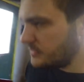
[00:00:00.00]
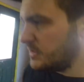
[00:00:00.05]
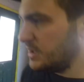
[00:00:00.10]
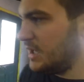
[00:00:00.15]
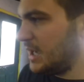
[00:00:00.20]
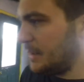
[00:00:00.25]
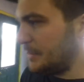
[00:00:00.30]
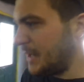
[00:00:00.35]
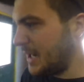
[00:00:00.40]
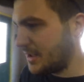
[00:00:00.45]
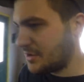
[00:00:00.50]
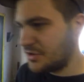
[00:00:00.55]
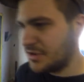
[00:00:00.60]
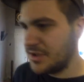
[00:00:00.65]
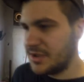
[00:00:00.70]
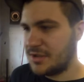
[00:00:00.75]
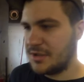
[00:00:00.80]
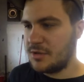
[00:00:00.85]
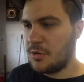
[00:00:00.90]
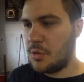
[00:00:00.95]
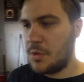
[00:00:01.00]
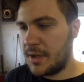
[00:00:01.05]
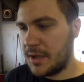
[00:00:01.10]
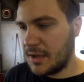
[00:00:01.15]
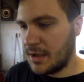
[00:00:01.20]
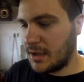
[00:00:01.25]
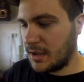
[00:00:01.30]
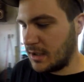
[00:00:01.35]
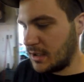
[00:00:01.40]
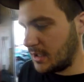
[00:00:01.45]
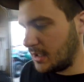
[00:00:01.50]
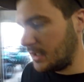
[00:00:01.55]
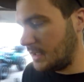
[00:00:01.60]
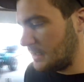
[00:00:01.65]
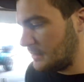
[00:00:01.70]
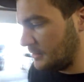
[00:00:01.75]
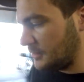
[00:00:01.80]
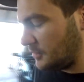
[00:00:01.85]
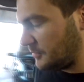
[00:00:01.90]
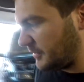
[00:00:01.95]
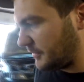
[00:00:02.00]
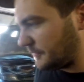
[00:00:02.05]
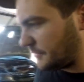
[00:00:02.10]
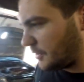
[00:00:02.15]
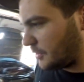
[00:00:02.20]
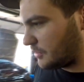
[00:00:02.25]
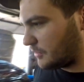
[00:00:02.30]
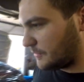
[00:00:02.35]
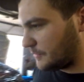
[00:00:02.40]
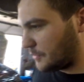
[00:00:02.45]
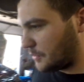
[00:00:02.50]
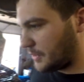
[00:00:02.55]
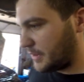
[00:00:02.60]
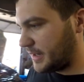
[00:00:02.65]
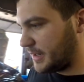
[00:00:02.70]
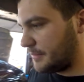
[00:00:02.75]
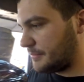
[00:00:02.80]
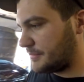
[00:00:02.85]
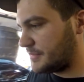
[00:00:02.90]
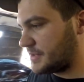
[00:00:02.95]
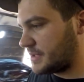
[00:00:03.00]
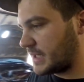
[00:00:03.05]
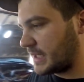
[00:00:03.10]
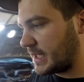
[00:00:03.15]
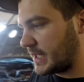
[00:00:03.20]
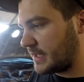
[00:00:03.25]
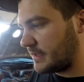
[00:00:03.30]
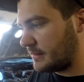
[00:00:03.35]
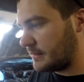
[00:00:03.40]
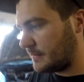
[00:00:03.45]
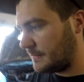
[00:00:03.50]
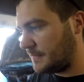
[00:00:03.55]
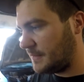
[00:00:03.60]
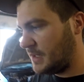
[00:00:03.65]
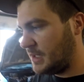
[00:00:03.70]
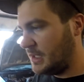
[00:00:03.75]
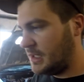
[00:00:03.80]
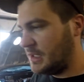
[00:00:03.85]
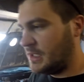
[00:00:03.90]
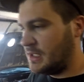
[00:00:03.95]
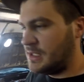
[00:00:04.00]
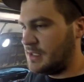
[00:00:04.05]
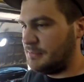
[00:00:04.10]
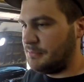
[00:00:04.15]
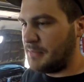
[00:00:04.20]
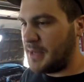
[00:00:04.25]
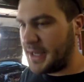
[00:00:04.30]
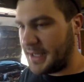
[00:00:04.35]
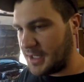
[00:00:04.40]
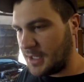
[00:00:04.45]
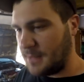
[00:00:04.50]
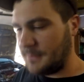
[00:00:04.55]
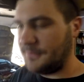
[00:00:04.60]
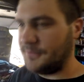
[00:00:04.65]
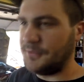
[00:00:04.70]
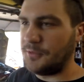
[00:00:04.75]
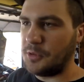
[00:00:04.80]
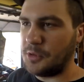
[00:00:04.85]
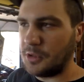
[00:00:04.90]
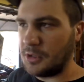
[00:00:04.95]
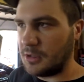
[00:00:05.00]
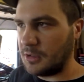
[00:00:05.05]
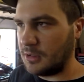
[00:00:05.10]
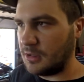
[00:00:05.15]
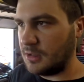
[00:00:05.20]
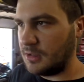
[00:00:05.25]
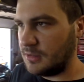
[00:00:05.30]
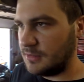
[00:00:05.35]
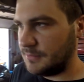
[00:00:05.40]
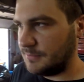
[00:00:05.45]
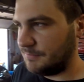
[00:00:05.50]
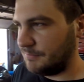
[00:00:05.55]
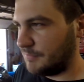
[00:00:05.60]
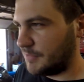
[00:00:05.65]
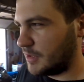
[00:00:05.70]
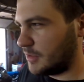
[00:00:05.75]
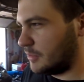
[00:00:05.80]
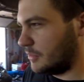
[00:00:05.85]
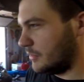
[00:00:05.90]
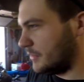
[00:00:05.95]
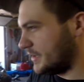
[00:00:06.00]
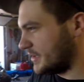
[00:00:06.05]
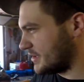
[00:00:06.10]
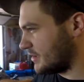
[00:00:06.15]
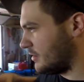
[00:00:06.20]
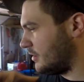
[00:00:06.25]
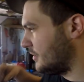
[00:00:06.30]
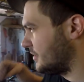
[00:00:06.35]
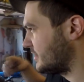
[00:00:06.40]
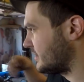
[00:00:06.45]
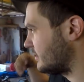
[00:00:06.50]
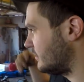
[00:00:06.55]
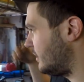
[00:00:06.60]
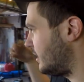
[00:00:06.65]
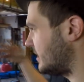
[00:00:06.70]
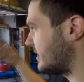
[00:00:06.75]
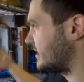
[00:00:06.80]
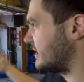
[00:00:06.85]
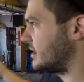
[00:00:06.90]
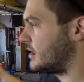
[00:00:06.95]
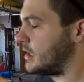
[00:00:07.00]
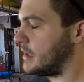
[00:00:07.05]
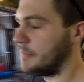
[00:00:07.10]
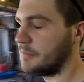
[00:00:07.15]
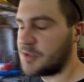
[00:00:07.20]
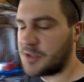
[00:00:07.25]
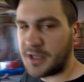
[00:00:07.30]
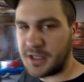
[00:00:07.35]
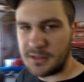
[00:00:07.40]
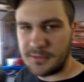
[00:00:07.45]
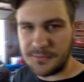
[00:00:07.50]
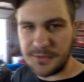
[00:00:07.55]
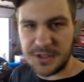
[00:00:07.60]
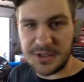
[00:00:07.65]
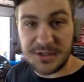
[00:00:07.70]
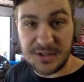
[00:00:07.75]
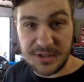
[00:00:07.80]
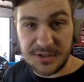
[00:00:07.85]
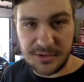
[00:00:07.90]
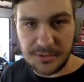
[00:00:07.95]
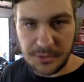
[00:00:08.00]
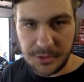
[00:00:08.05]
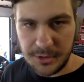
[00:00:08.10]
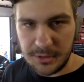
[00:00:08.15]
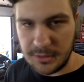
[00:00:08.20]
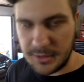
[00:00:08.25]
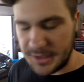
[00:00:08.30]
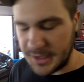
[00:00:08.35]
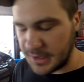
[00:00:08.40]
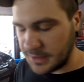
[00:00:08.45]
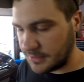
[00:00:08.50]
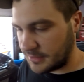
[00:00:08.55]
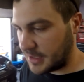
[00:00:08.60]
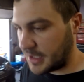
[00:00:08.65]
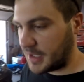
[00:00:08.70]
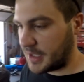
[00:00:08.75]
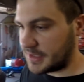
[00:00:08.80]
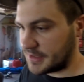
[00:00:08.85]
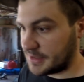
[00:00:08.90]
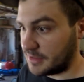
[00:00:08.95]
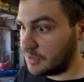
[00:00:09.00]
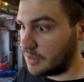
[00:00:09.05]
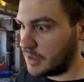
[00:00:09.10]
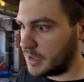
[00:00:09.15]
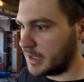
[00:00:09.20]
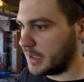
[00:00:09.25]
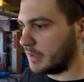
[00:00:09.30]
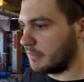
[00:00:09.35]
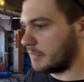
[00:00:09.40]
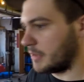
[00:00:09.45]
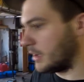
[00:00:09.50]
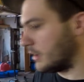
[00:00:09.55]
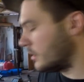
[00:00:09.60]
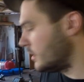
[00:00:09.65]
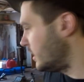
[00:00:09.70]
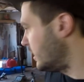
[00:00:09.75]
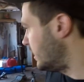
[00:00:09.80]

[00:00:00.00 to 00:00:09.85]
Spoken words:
actually going a little bit farther for him to kind of make up for, you know, all this lost time trying to fix this oil leak that hasn't gone anywhere.